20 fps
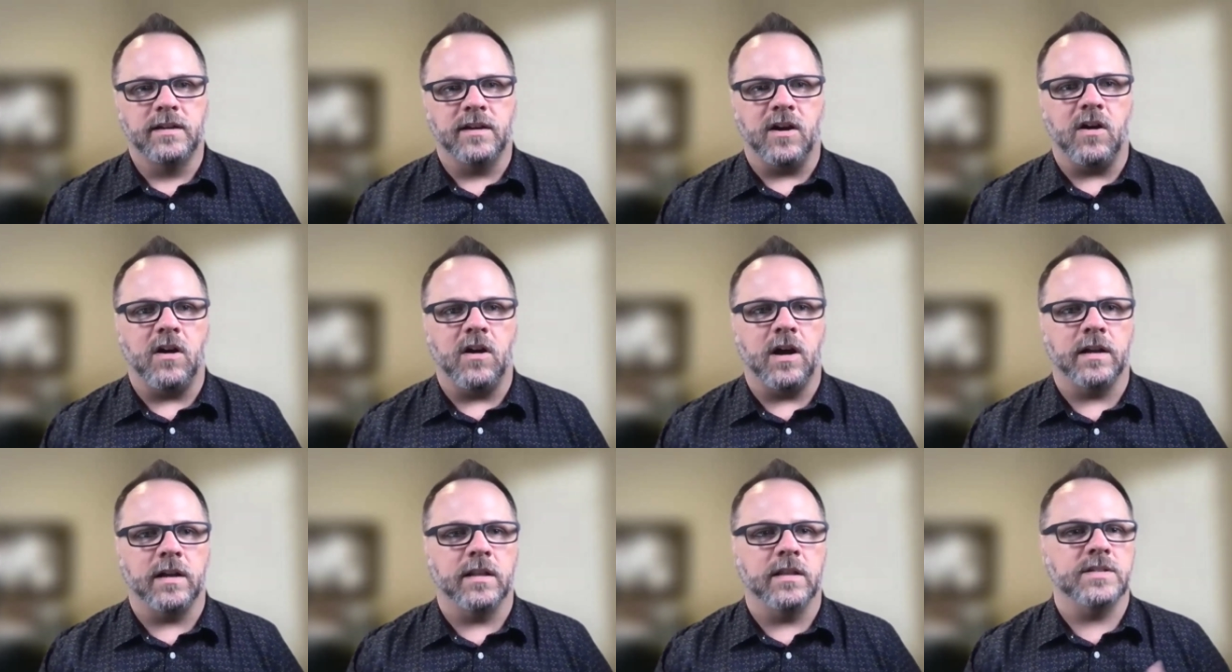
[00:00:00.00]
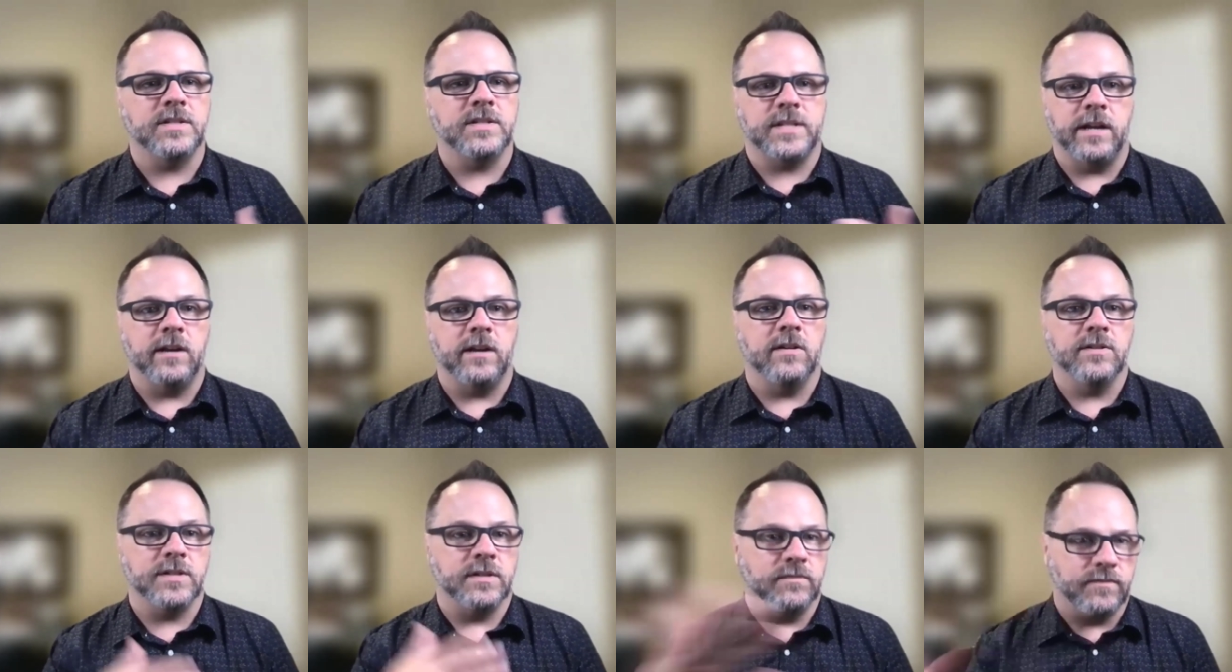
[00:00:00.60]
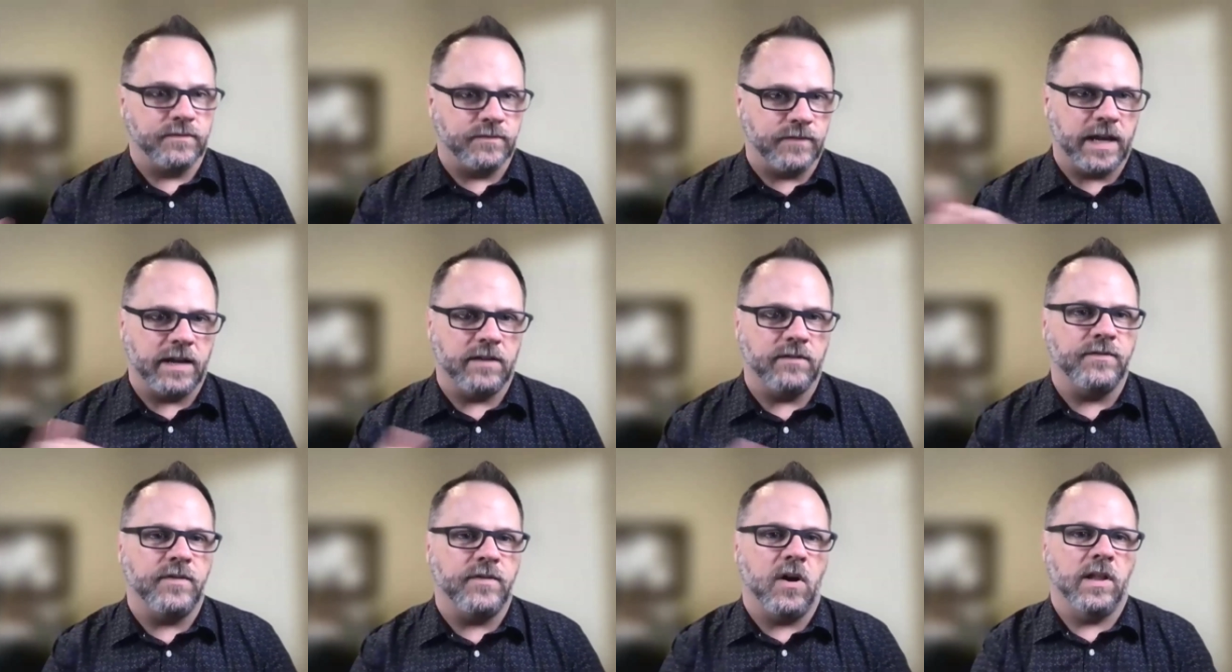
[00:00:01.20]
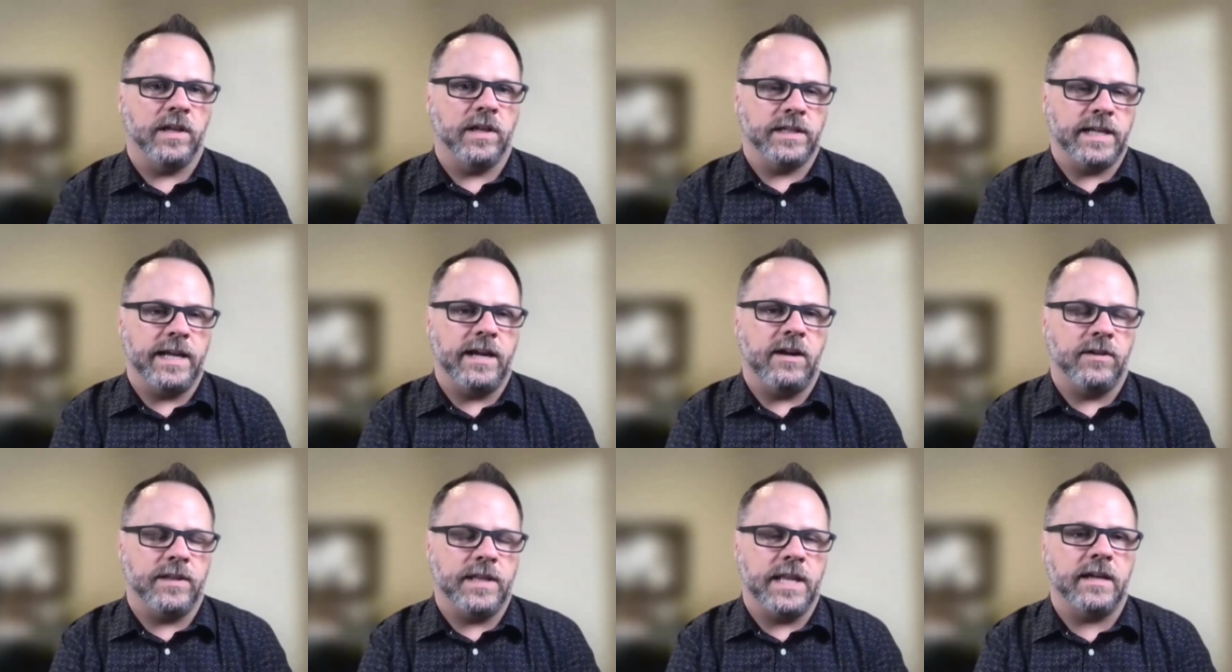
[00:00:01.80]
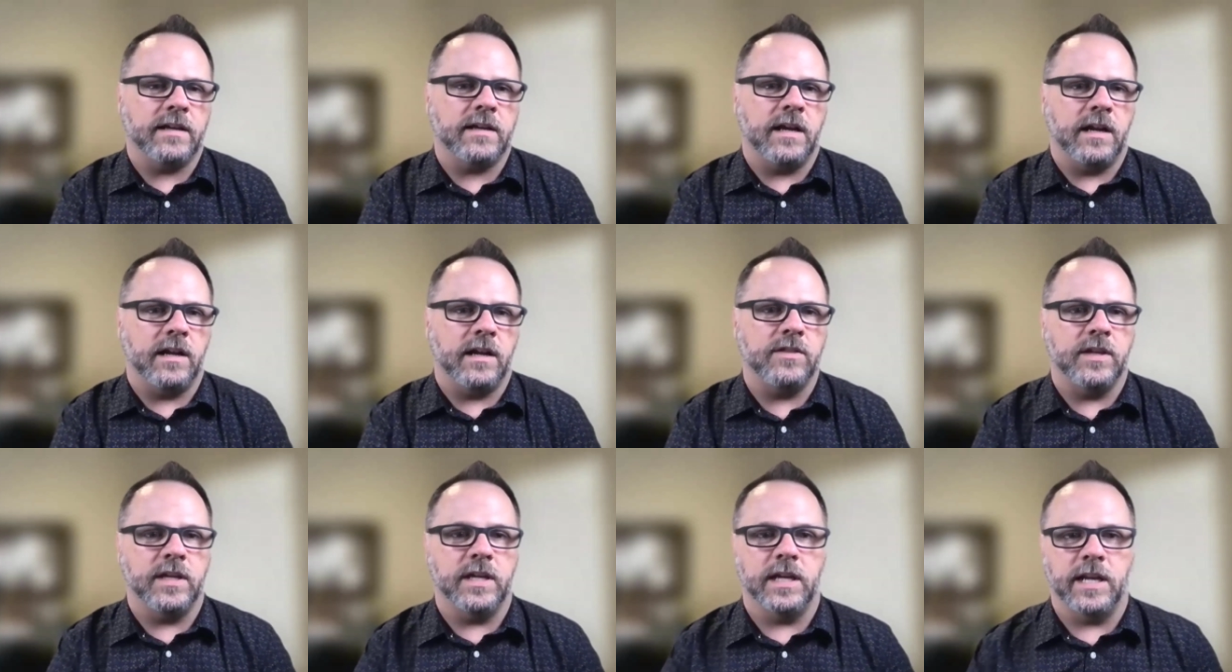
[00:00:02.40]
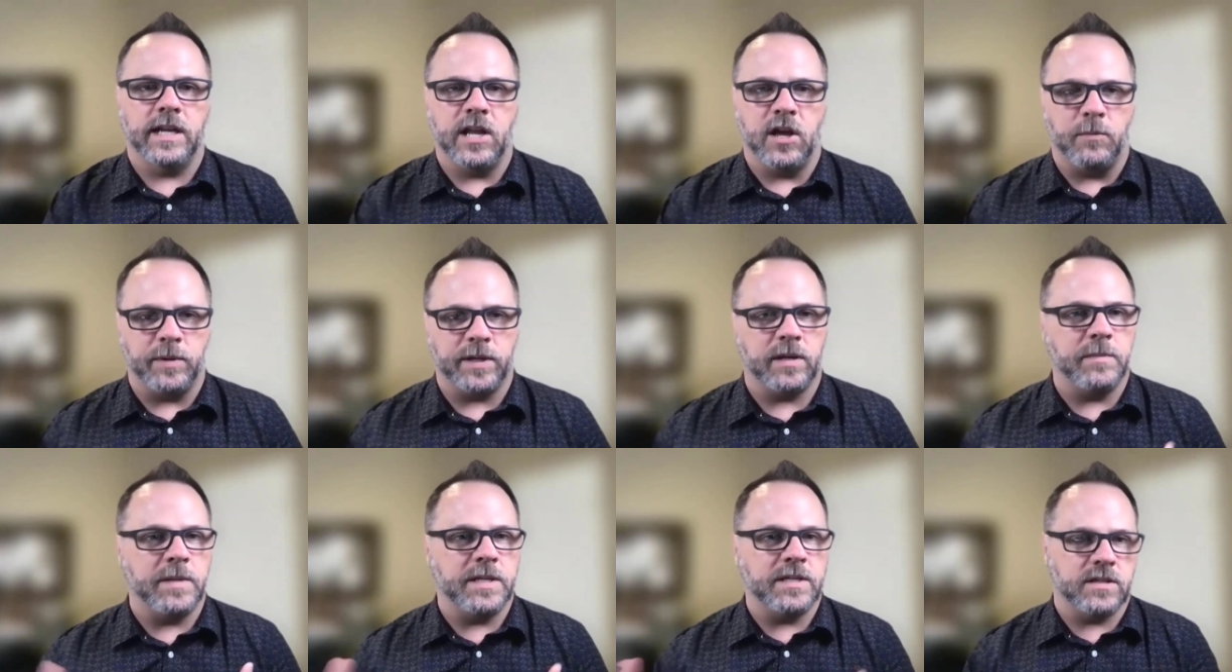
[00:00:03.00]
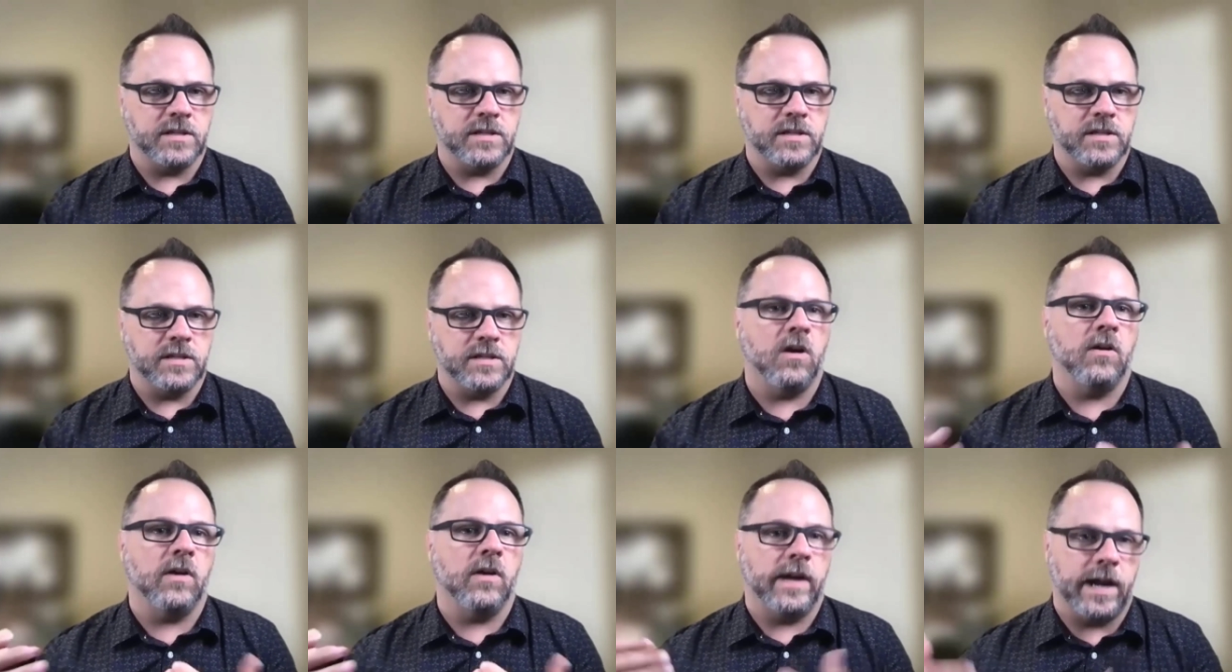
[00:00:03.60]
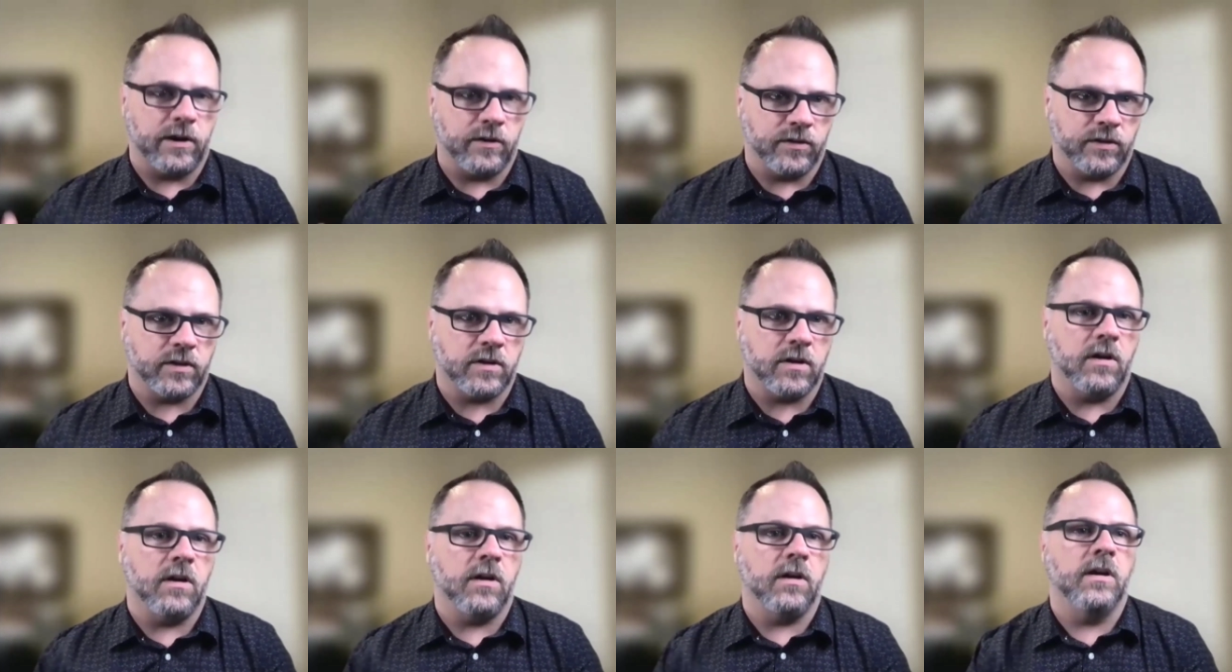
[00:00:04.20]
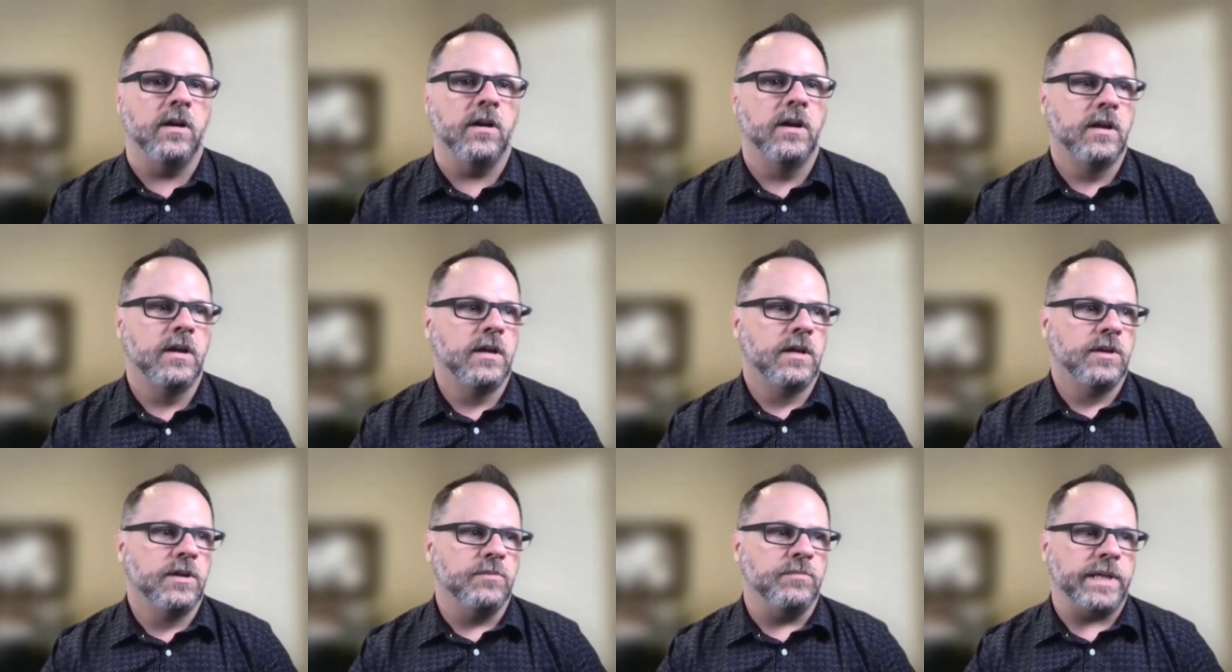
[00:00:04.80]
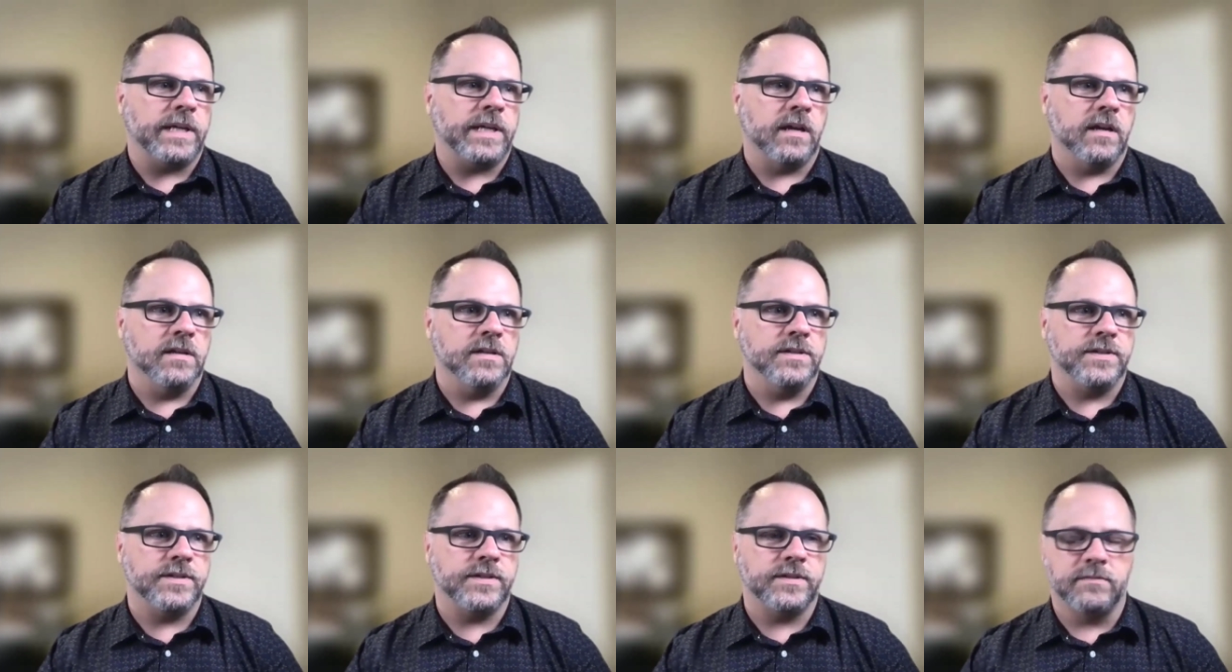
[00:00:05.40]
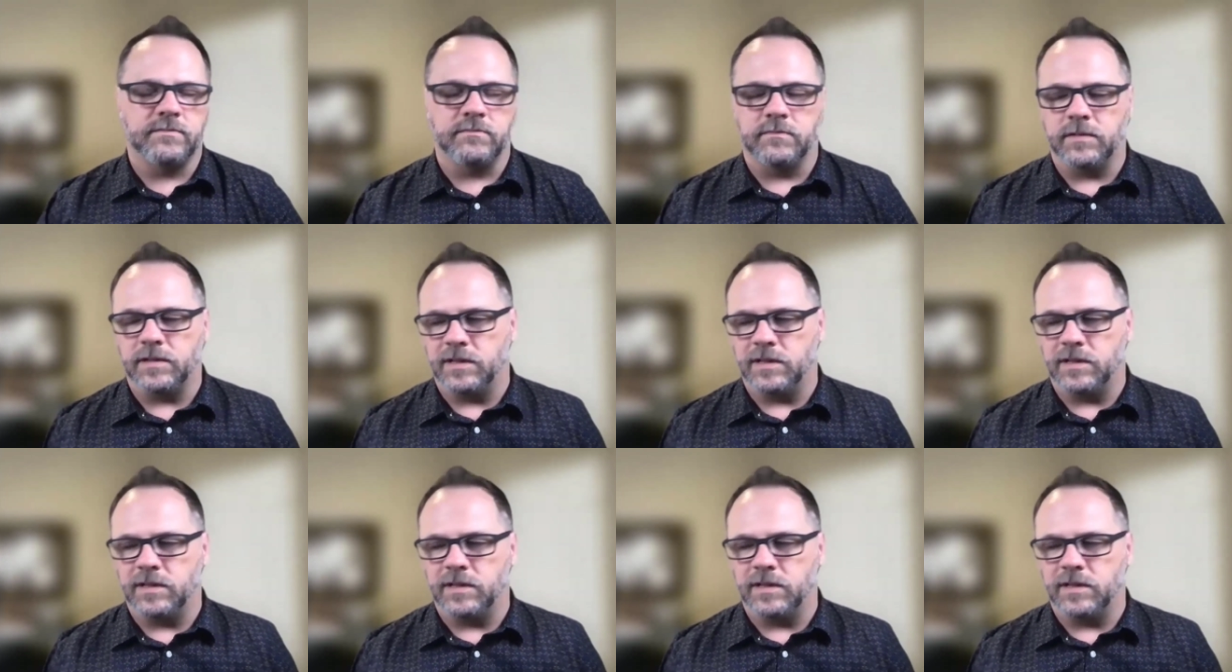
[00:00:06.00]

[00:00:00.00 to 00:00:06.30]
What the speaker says: on the stairs and falling down and that kind of thing, and helping him into the car and out of the car, because